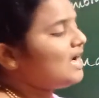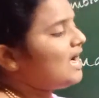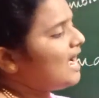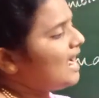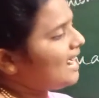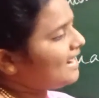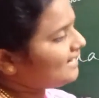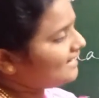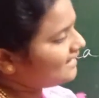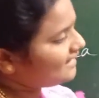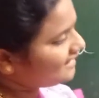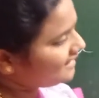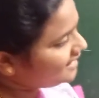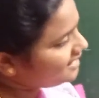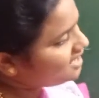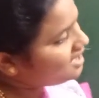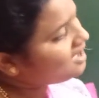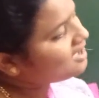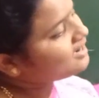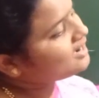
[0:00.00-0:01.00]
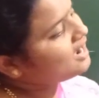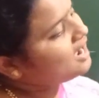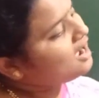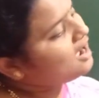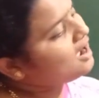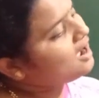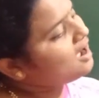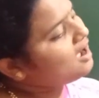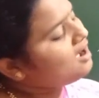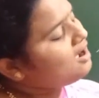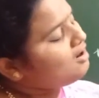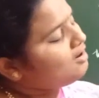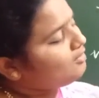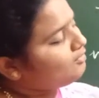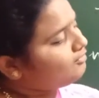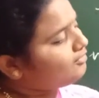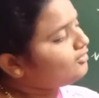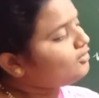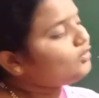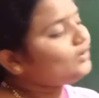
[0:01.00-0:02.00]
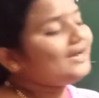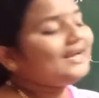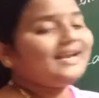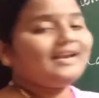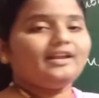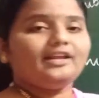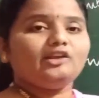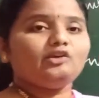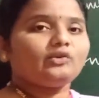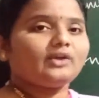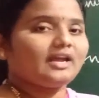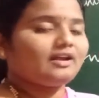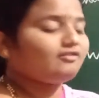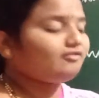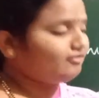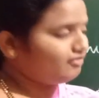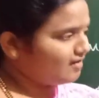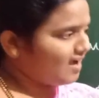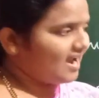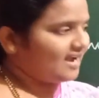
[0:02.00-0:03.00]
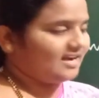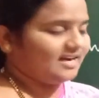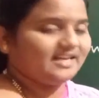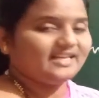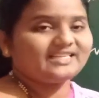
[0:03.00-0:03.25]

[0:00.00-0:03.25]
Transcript: And here a fluid you can find.